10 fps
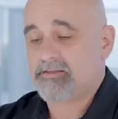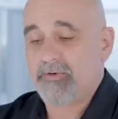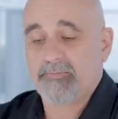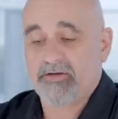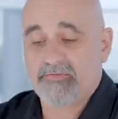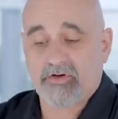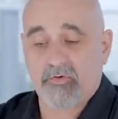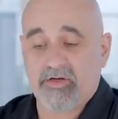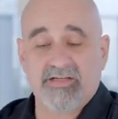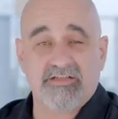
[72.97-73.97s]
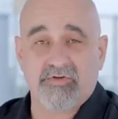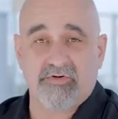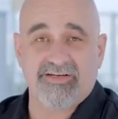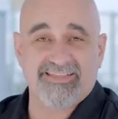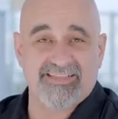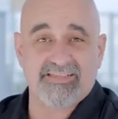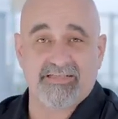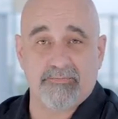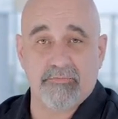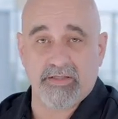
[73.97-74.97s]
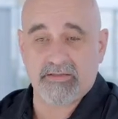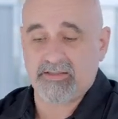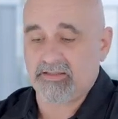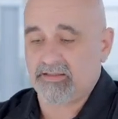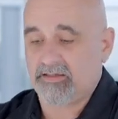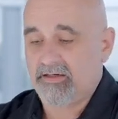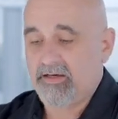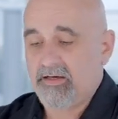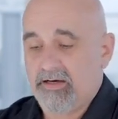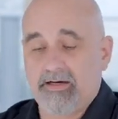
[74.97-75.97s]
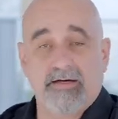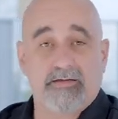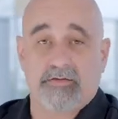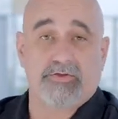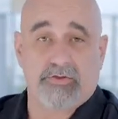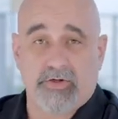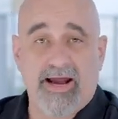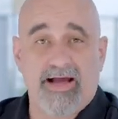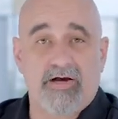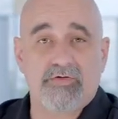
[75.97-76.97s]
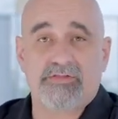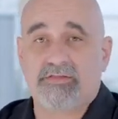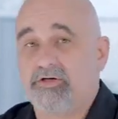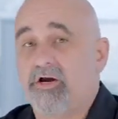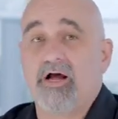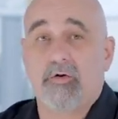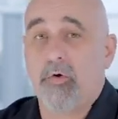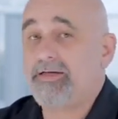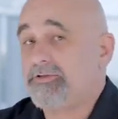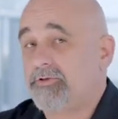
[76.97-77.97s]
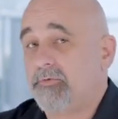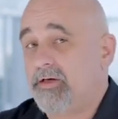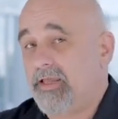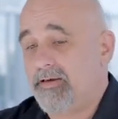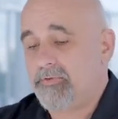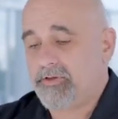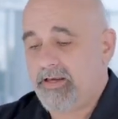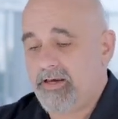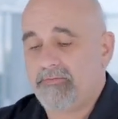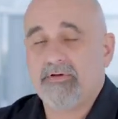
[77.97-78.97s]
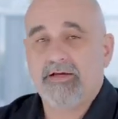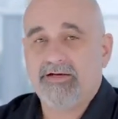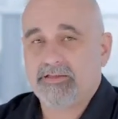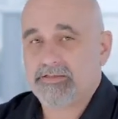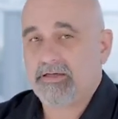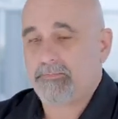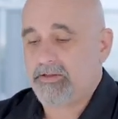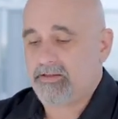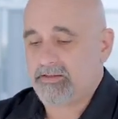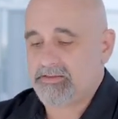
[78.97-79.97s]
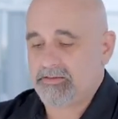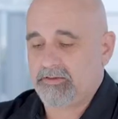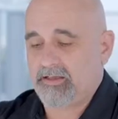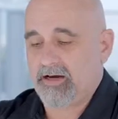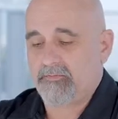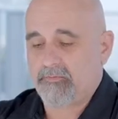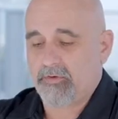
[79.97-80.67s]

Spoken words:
This might be if you're going into an existing building or your house and you're not quite sure what cable you have. There's a couple of things to look out